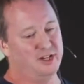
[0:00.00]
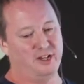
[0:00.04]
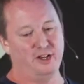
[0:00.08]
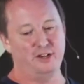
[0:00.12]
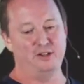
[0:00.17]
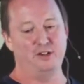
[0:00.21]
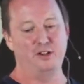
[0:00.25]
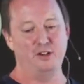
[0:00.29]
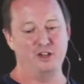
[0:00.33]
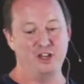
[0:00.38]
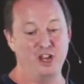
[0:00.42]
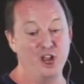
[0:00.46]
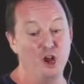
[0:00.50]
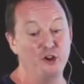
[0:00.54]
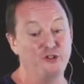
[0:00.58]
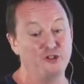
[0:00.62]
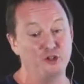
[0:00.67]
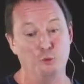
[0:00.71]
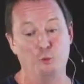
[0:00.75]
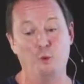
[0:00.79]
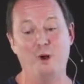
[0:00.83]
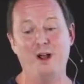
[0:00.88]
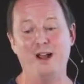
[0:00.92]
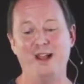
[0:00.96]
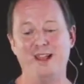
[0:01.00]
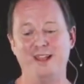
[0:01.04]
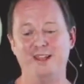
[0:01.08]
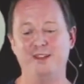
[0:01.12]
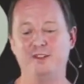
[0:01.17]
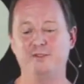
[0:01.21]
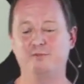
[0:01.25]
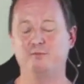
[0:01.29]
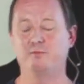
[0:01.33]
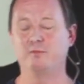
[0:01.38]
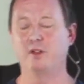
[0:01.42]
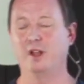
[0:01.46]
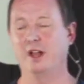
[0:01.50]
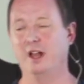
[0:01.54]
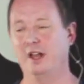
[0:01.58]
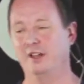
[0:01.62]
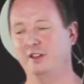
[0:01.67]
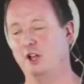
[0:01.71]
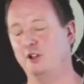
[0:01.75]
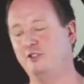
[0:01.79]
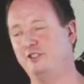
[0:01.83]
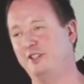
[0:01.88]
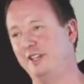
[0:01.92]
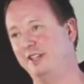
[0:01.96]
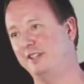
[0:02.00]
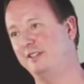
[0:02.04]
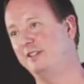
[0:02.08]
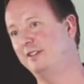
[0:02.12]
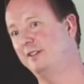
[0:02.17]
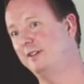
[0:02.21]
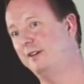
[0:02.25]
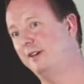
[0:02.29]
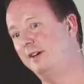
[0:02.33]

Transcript: in Way, uh, noted,